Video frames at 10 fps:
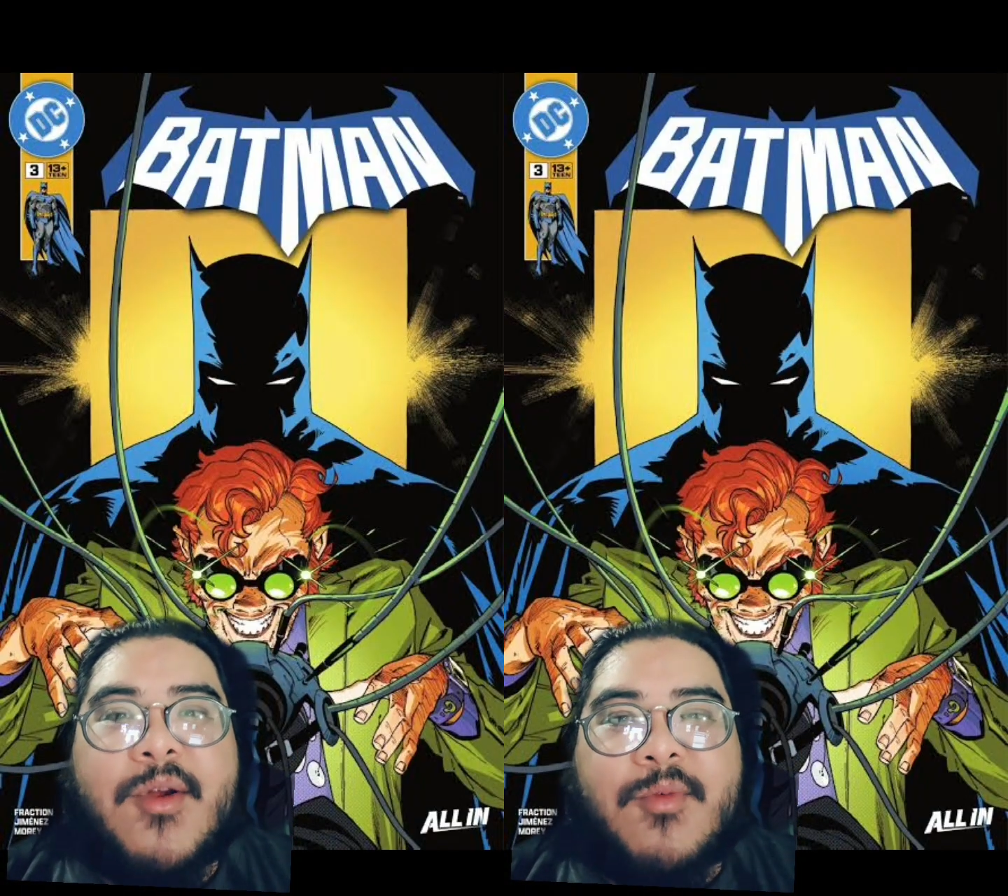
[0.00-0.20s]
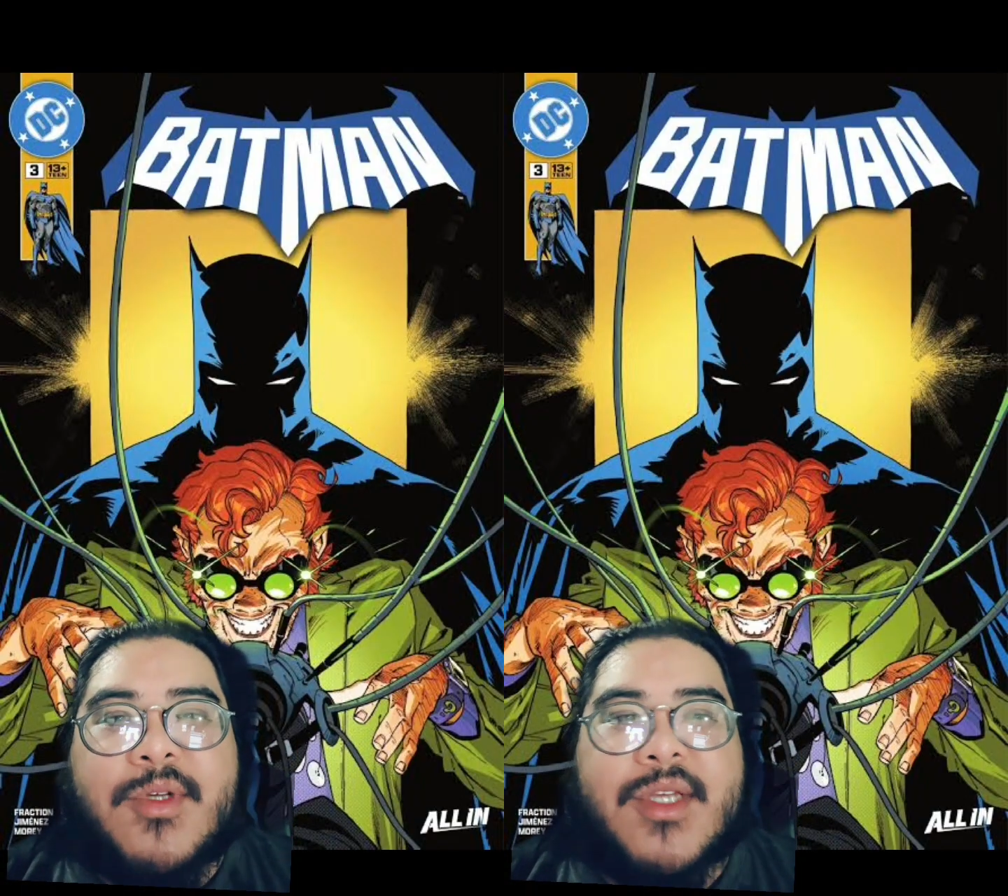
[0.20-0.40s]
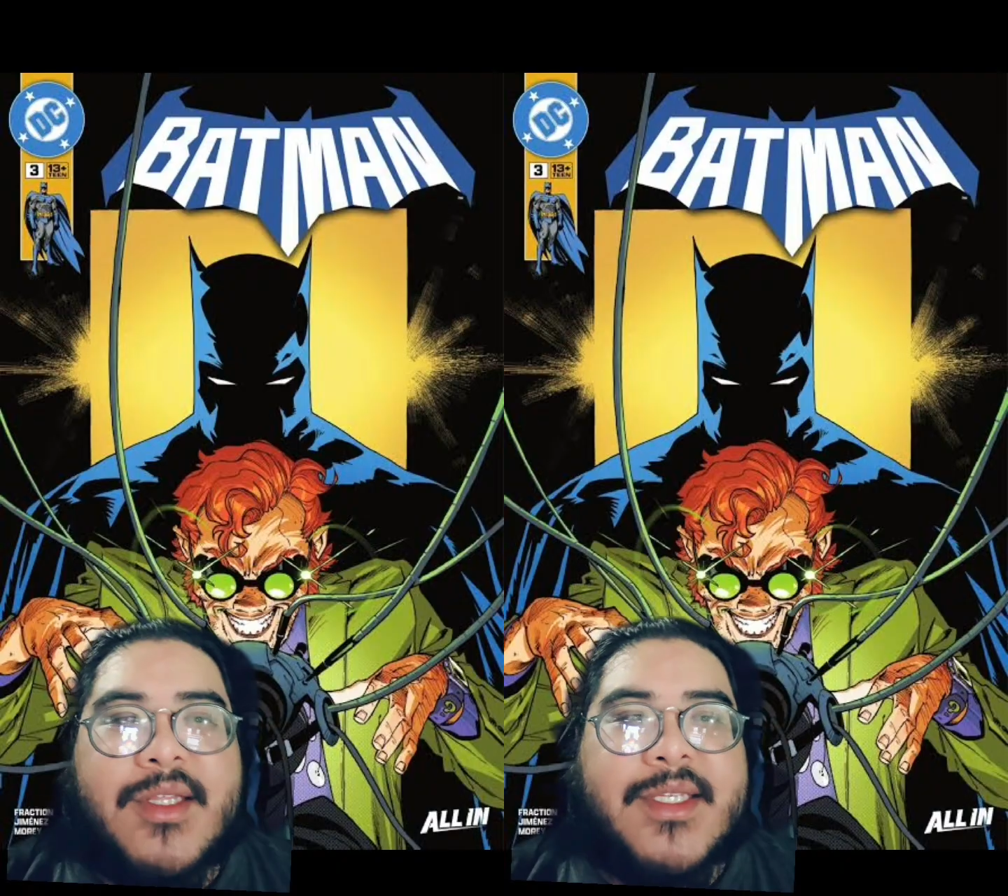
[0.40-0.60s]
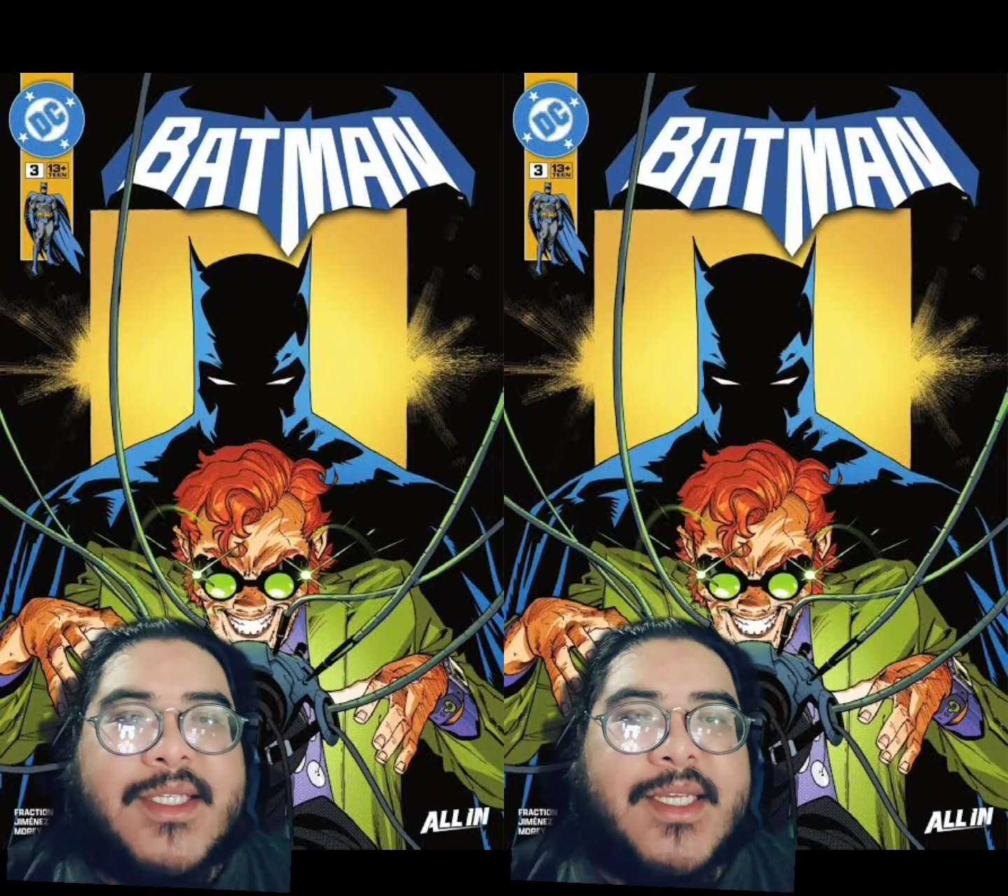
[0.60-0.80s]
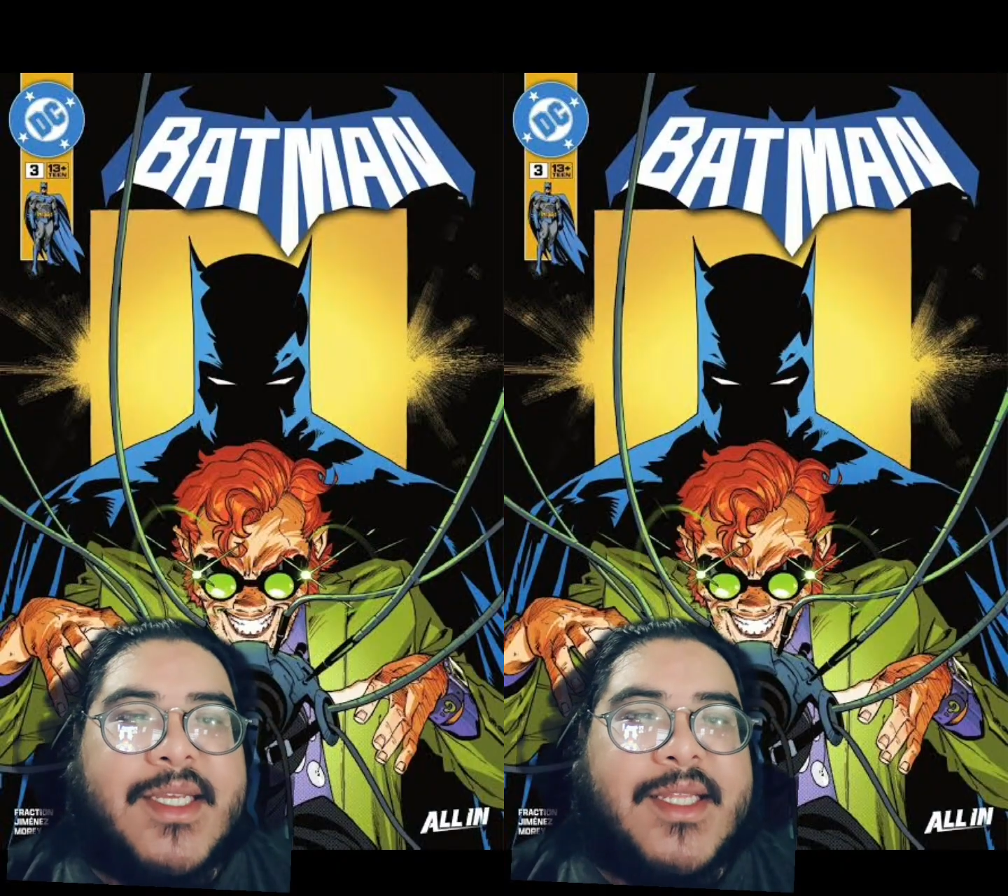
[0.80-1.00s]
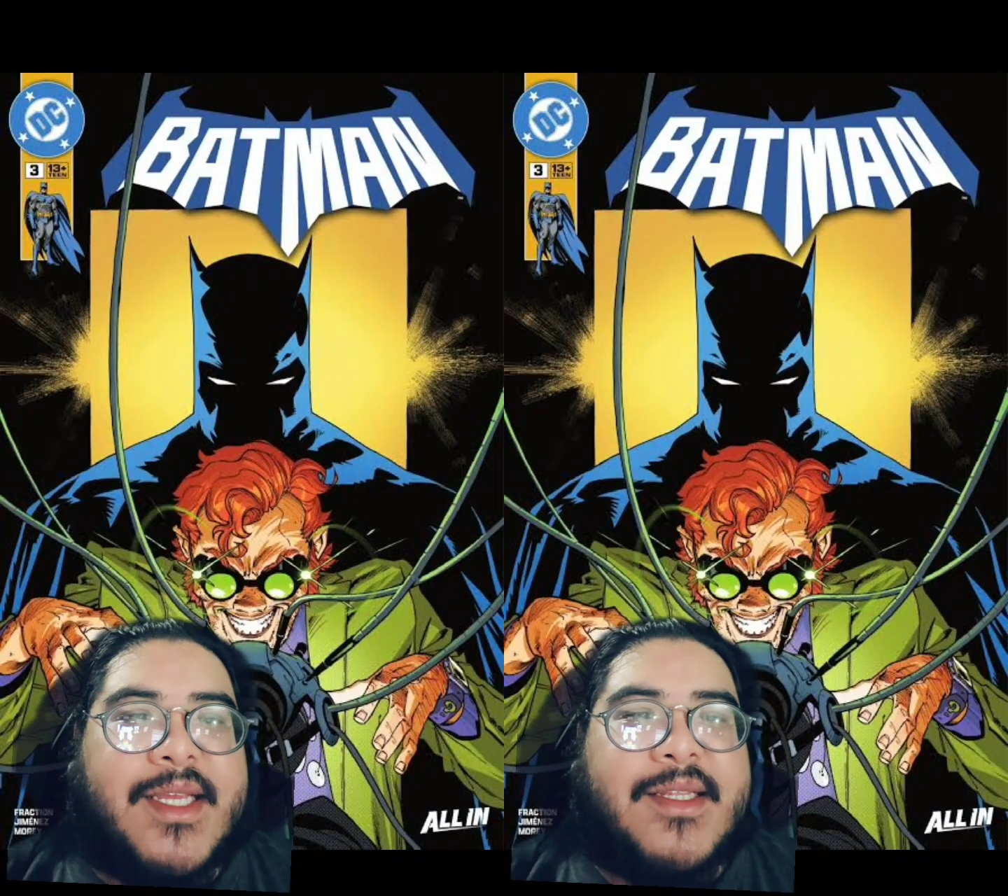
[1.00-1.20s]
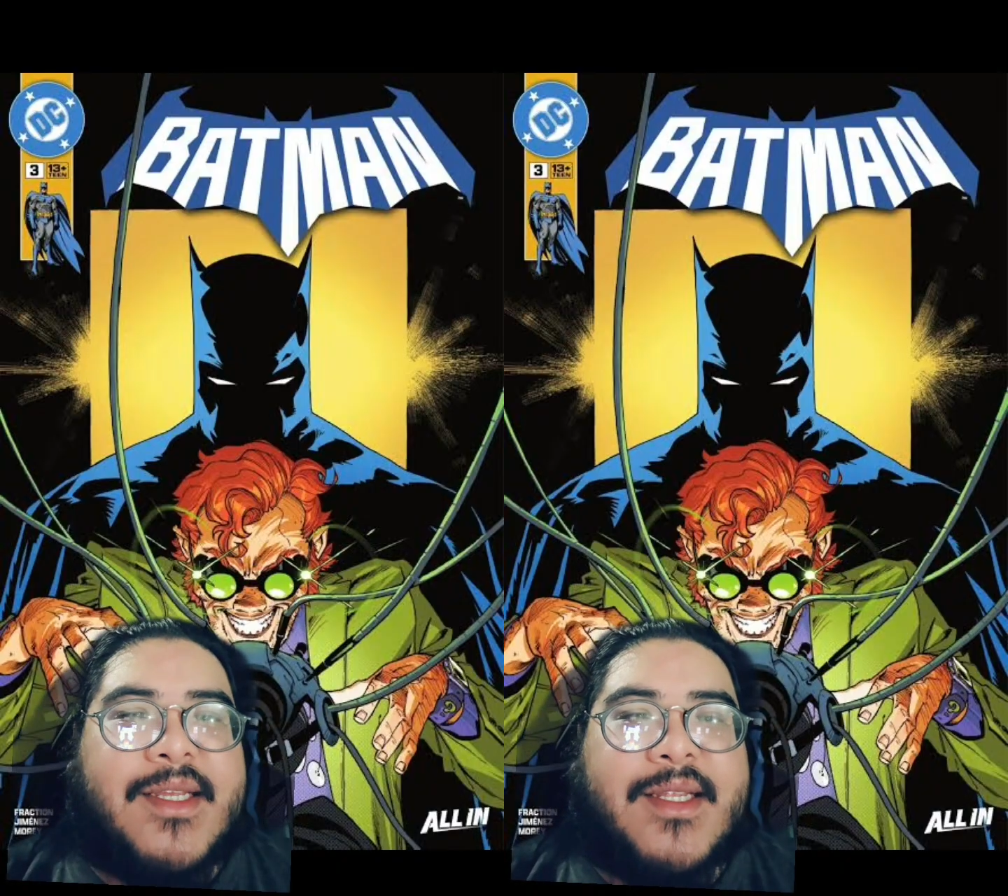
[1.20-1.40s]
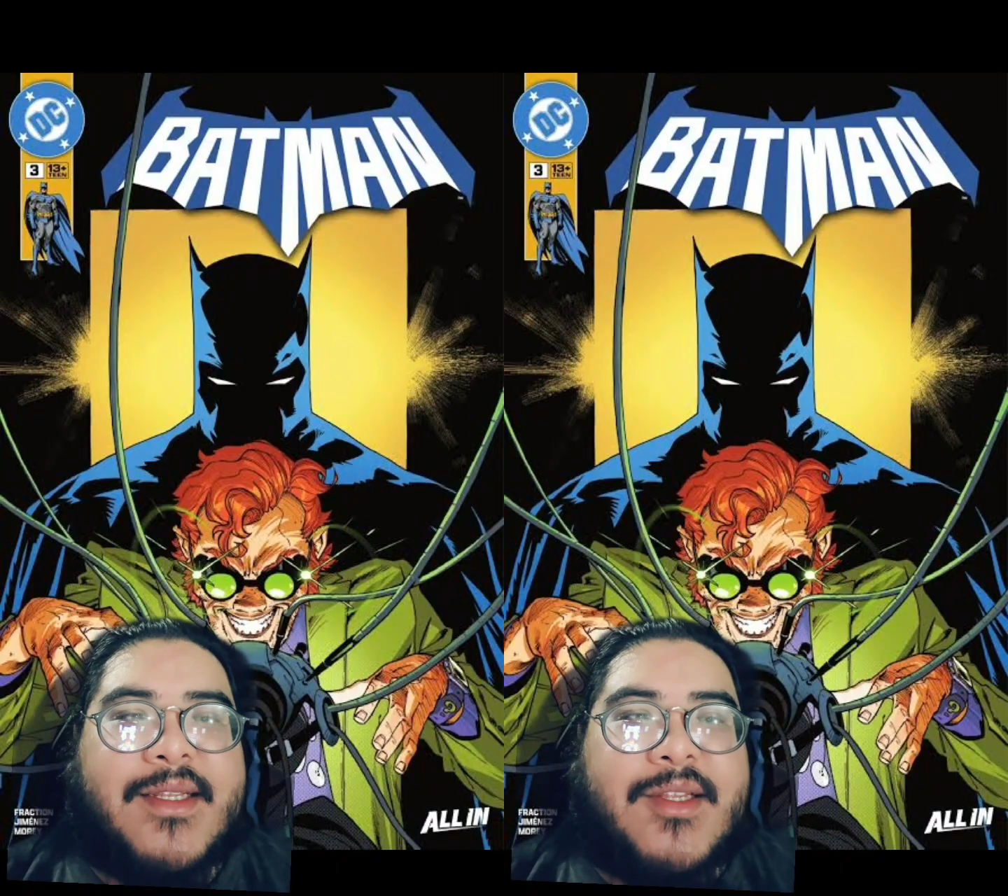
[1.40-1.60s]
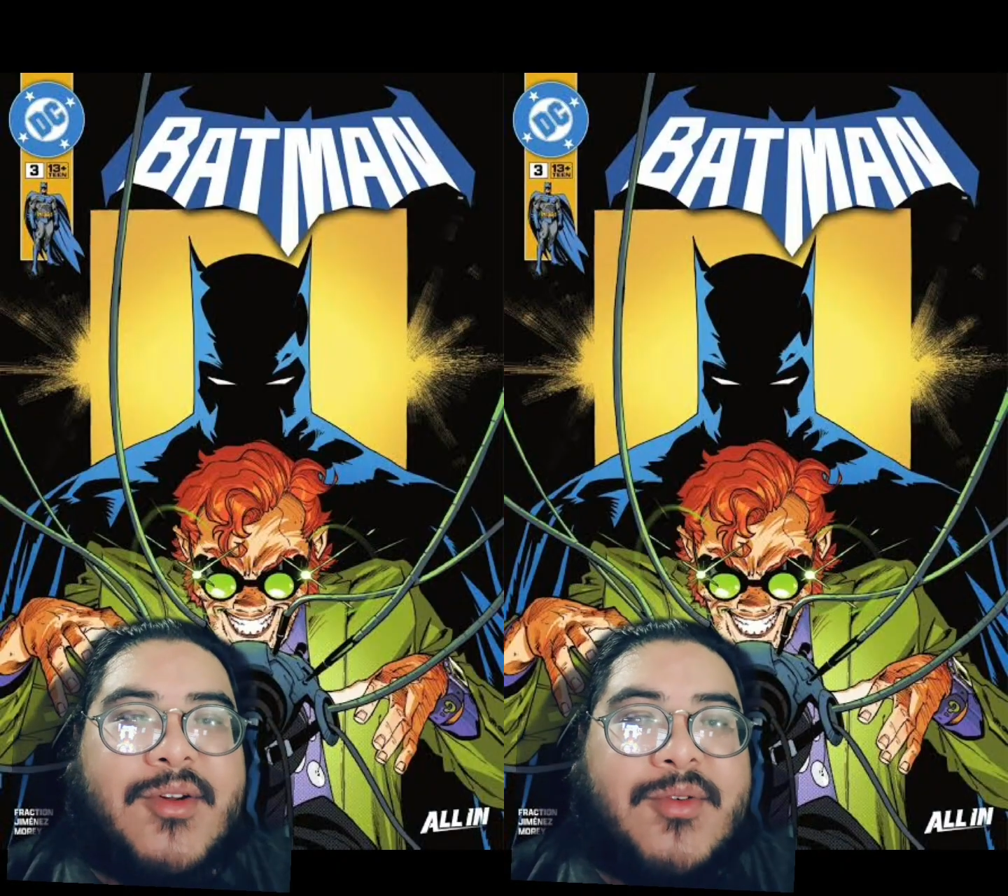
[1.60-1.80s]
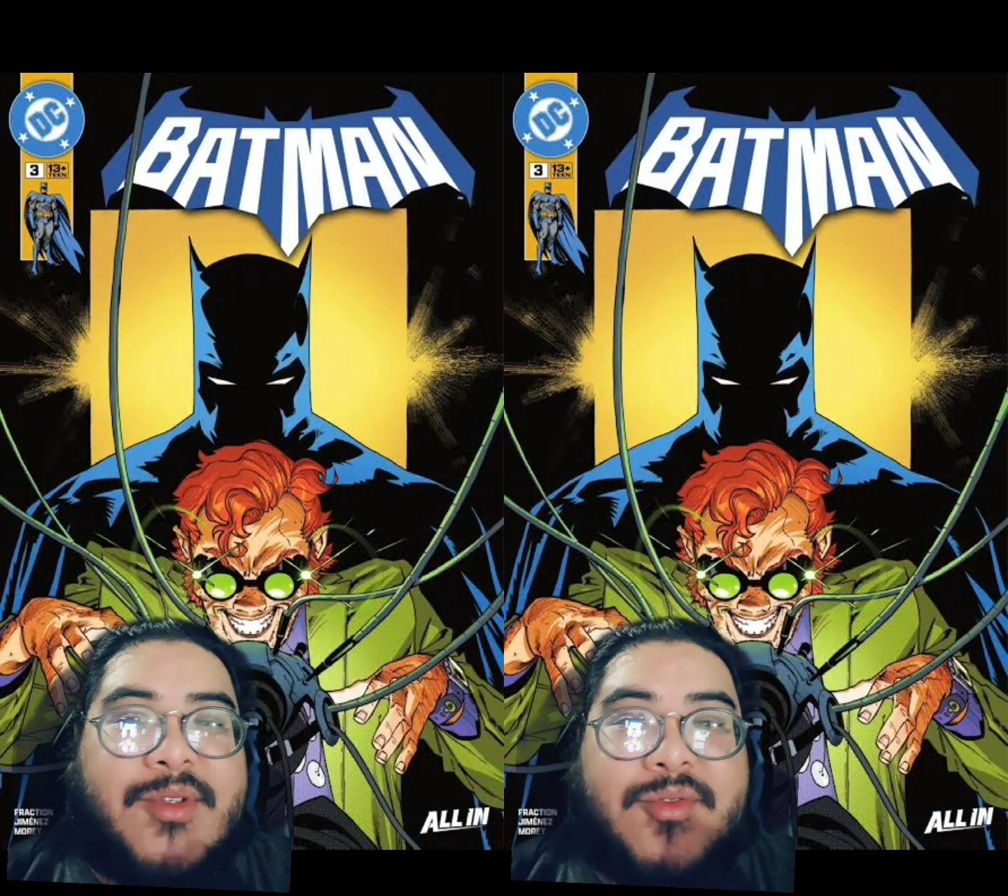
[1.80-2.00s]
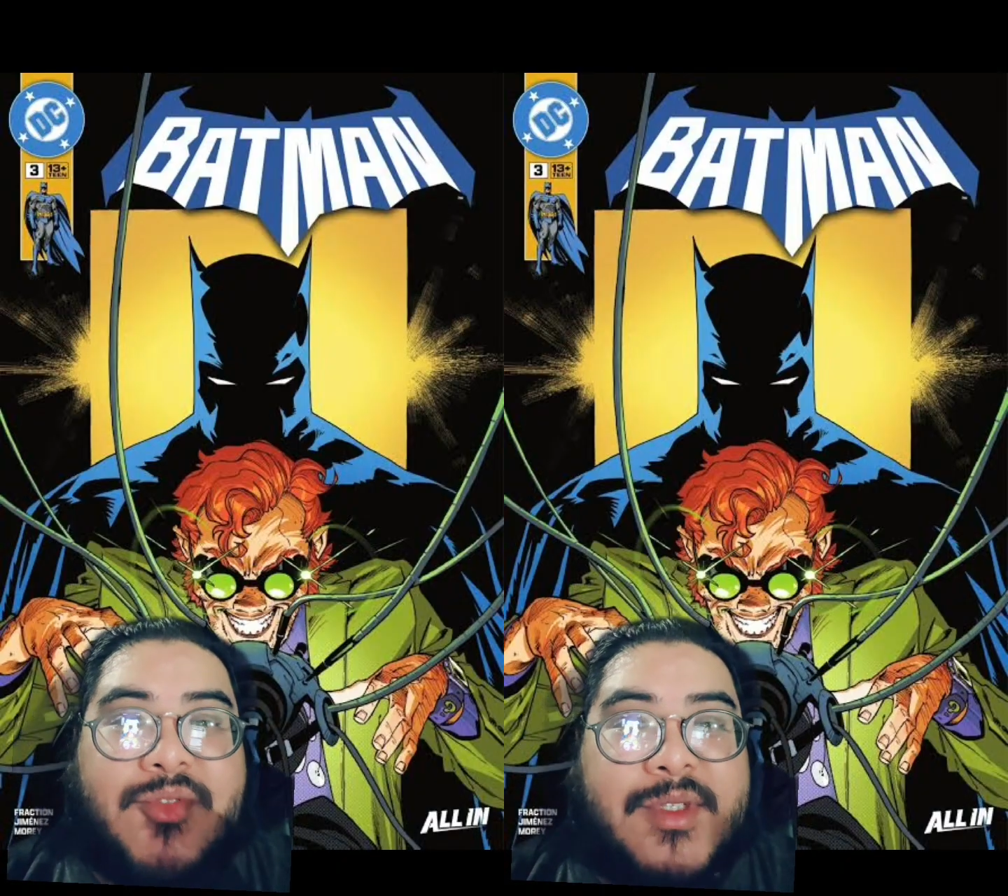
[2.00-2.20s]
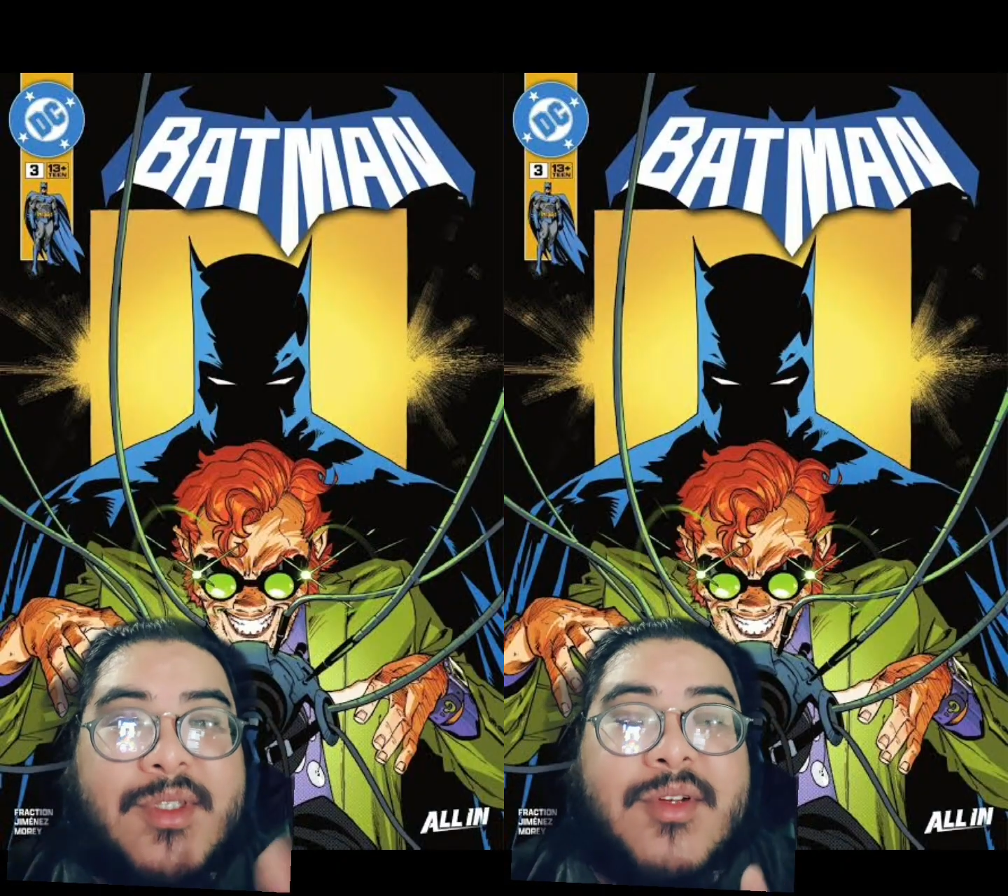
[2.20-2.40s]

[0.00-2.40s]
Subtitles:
was on the scene, and he was,